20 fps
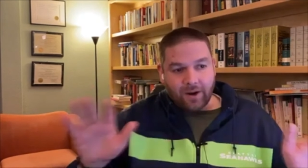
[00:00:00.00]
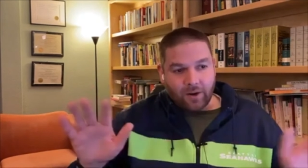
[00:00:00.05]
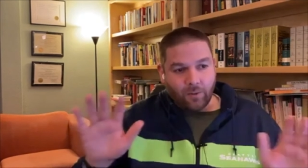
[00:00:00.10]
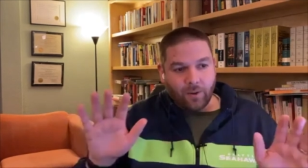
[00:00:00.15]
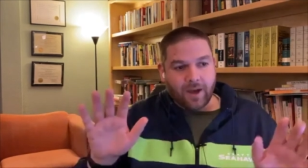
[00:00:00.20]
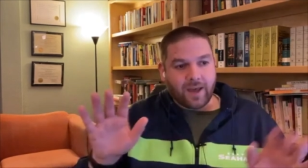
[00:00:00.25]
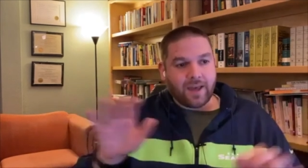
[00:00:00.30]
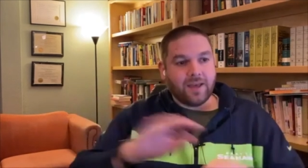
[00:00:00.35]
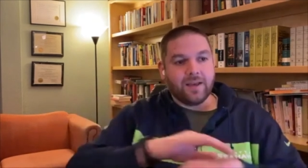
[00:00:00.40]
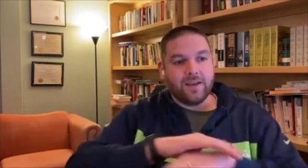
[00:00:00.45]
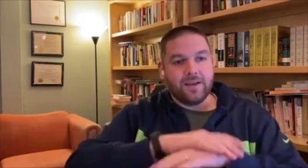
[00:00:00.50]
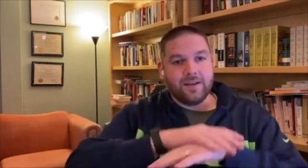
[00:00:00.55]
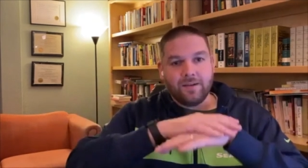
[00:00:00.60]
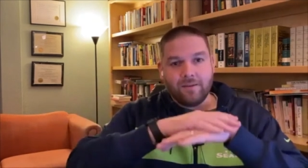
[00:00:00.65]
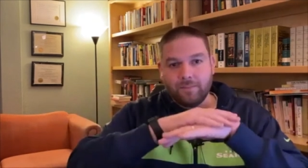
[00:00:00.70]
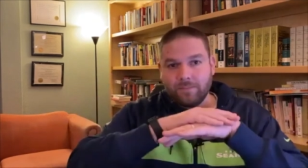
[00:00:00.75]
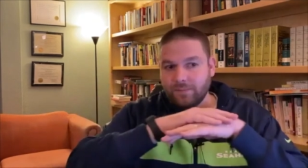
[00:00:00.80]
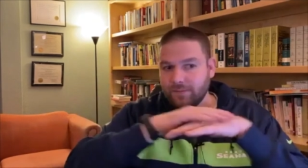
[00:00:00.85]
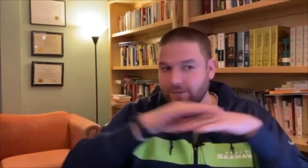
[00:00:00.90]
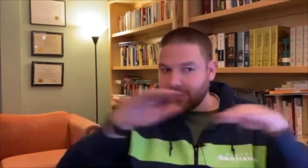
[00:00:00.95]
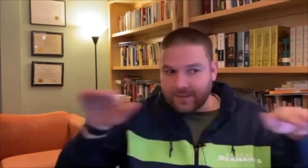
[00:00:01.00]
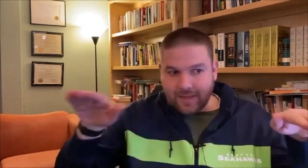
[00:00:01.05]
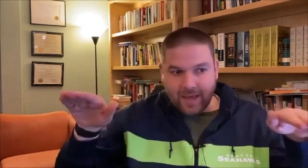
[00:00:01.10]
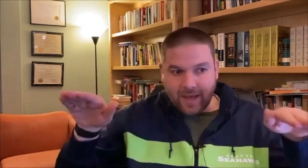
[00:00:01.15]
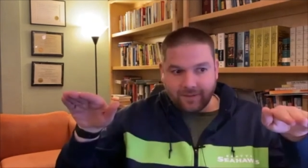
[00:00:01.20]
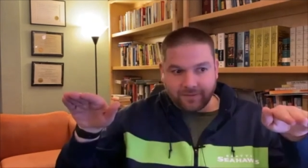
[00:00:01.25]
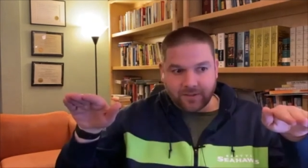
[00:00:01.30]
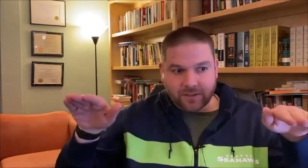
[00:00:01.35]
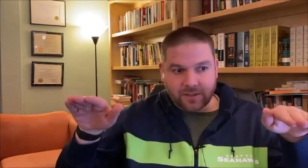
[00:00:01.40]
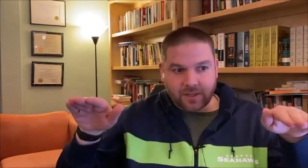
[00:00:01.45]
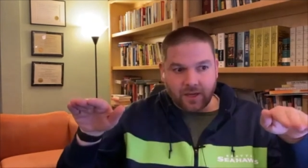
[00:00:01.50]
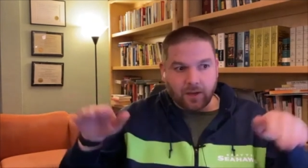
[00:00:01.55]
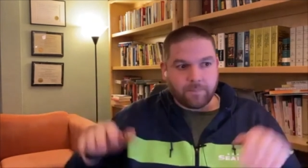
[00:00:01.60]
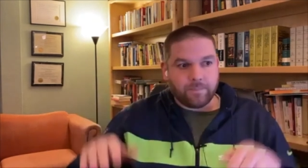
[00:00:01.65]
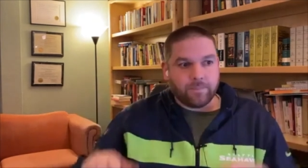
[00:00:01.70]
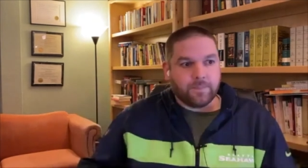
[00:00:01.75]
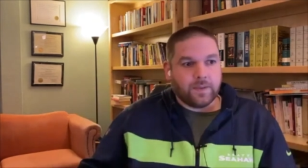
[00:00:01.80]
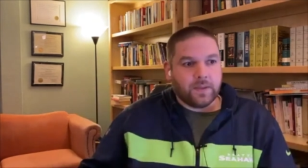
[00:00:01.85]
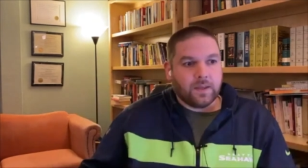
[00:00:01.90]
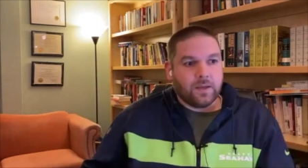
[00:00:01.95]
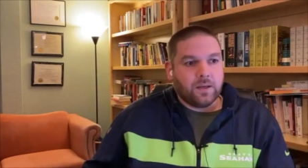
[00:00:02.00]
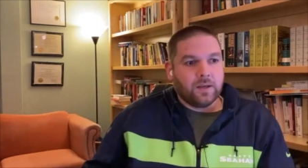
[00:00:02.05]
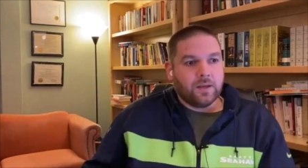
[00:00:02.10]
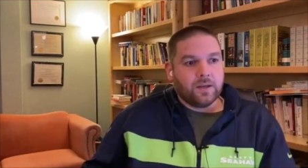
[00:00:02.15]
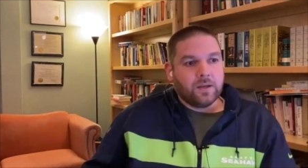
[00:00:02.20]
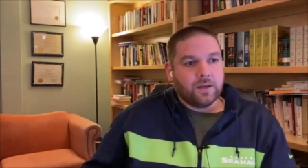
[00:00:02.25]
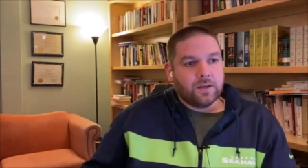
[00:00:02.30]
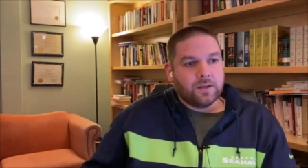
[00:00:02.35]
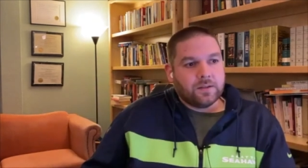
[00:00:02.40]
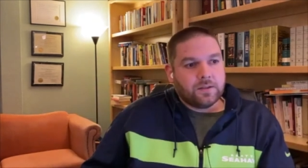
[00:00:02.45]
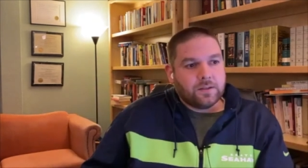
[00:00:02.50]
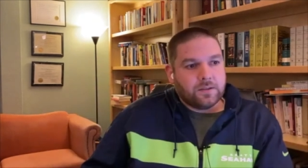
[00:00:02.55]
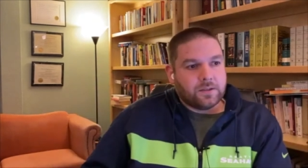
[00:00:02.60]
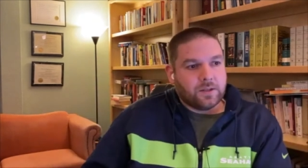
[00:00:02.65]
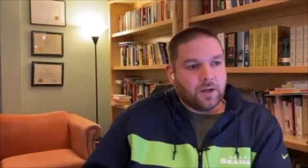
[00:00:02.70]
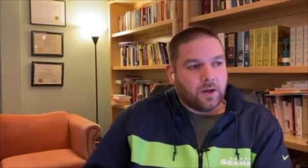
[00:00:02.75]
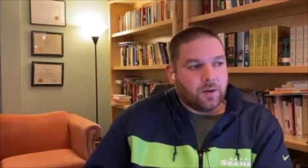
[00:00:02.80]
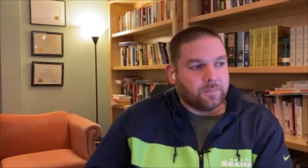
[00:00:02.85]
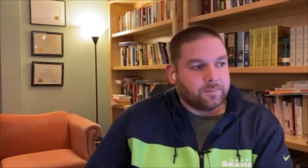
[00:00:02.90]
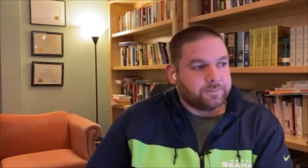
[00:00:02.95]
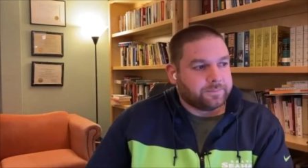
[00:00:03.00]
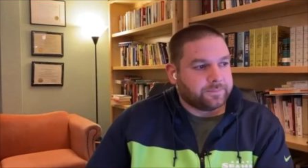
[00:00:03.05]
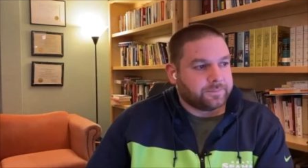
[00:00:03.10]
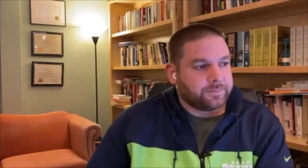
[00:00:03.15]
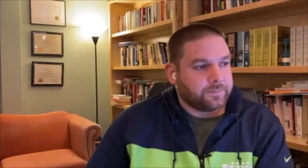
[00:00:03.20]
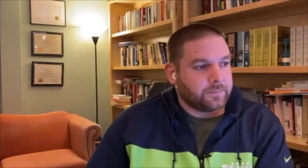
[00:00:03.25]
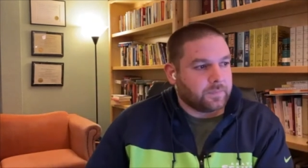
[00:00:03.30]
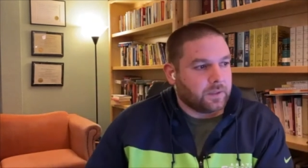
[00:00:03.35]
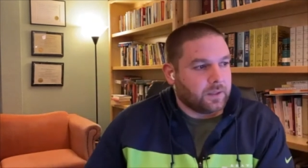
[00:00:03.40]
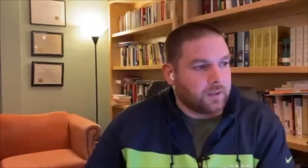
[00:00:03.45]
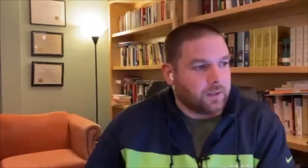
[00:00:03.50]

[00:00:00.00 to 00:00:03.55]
right away. They have to stop. So yeah, I was